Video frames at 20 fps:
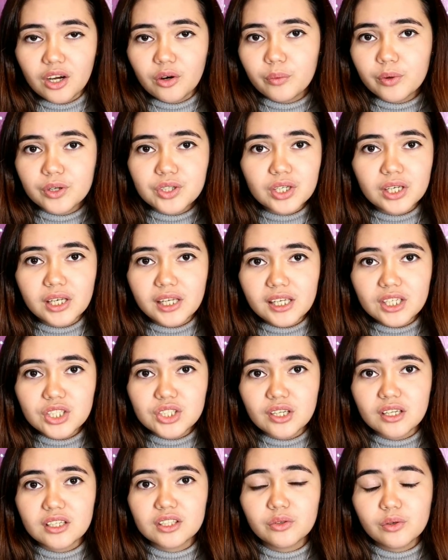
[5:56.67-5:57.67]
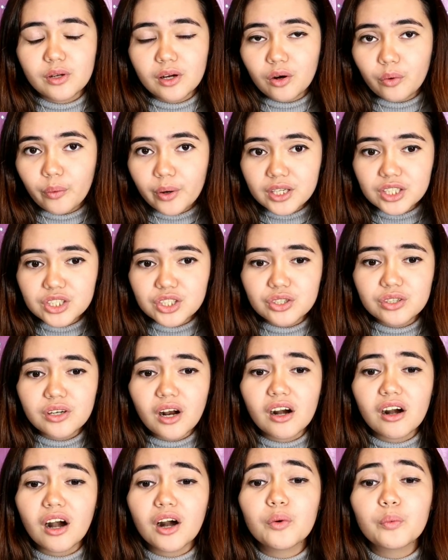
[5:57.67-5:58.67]
Which leads us to the question,
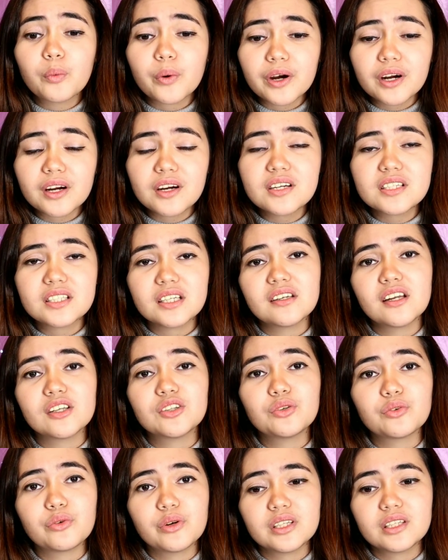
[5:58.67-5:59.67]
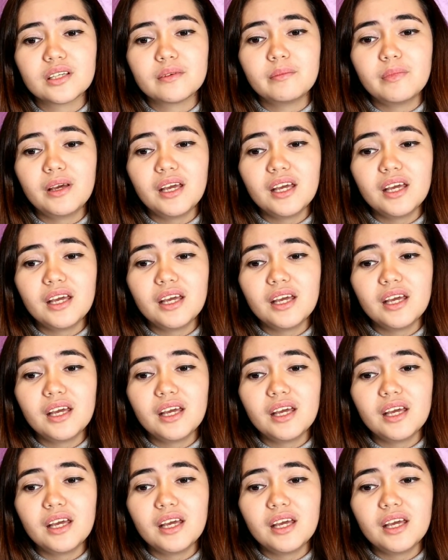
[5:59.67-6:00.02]
are our workers in the tourism